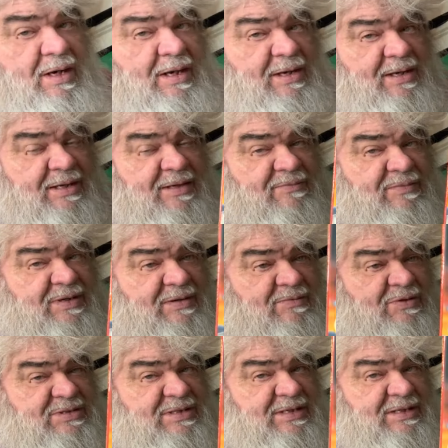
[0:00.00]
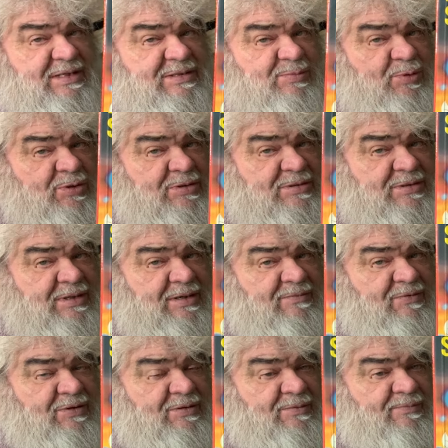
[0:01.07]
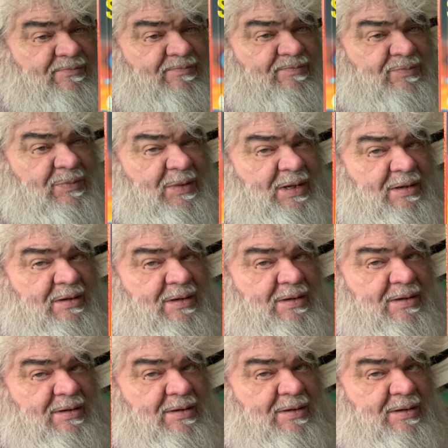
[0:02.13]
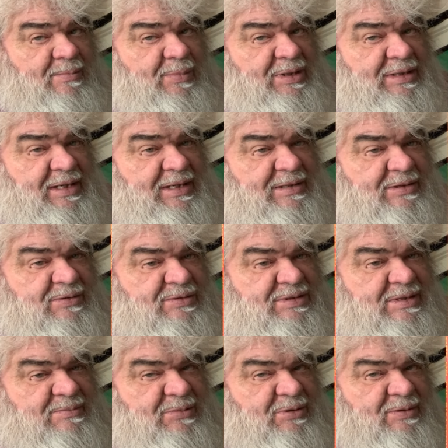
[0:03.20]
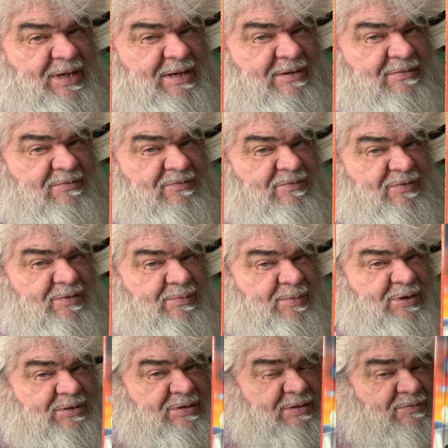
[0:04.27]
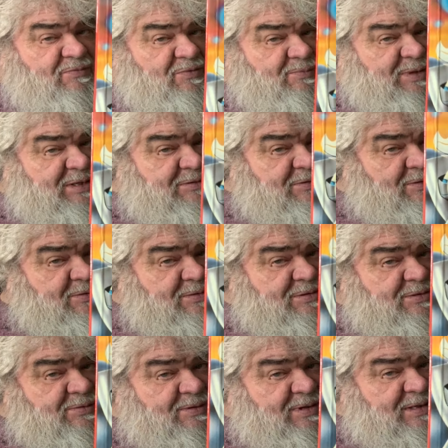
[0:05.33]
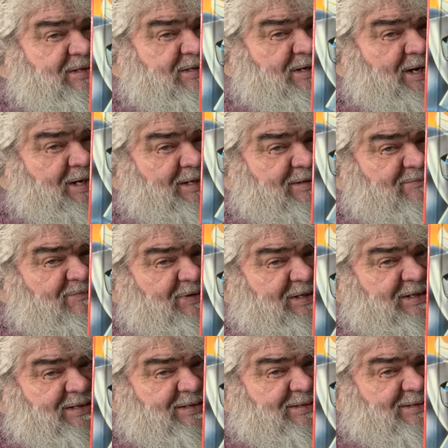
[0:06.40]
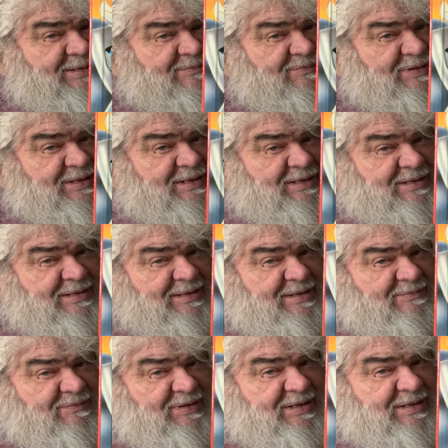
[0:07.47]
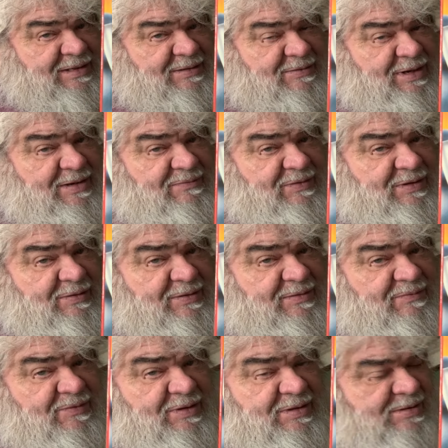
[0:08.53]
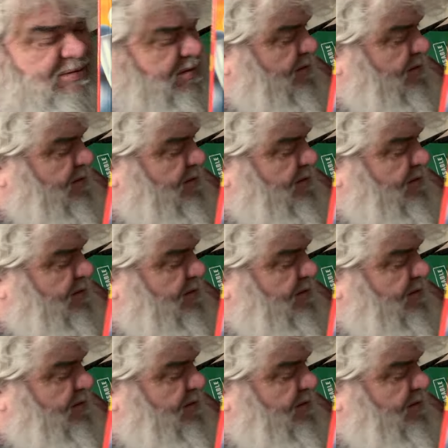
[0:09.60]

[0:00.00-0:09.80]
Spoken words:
I have never seen these books, ever. But they do seem to have much information. Also, a lovely, lovely, lovely graphic on the front.